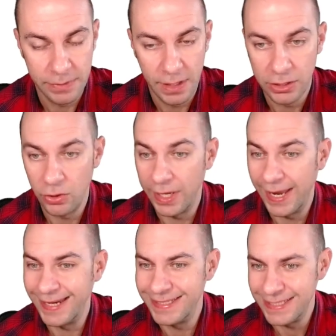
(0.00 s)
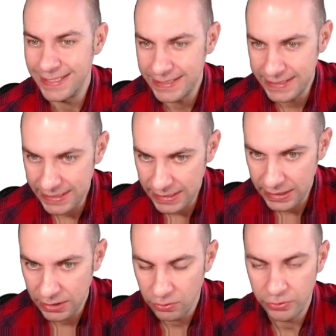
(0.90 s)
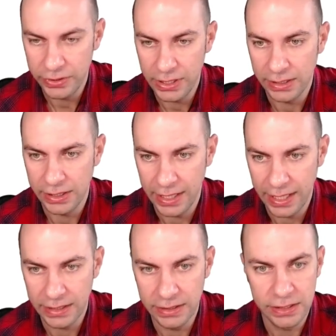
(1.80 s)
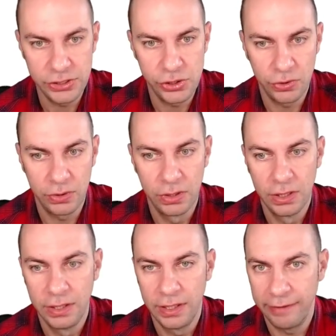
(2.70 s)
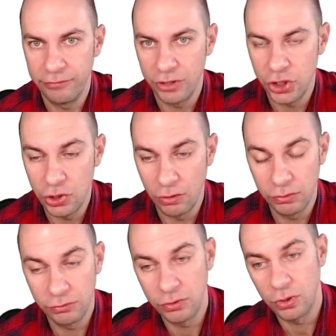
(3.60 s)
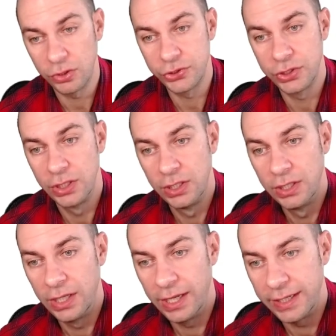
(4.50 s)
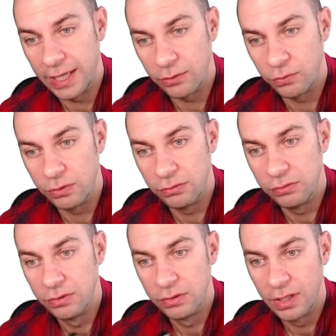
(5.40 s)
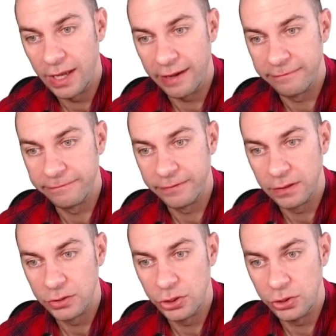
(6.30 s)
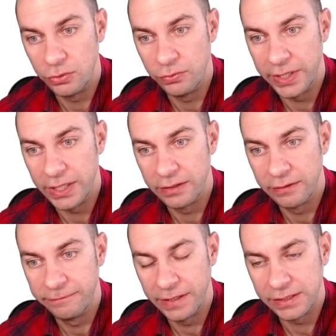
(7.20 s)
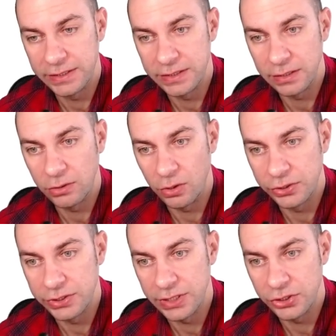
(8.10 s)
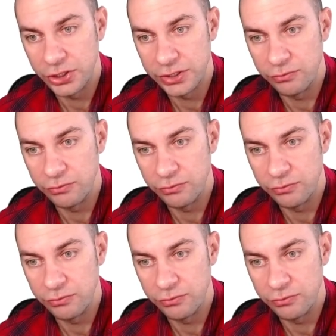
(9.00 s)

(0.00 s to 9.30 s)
Your ATC, on the other hand, is your average total cost, and that will have to do with fixed costs such as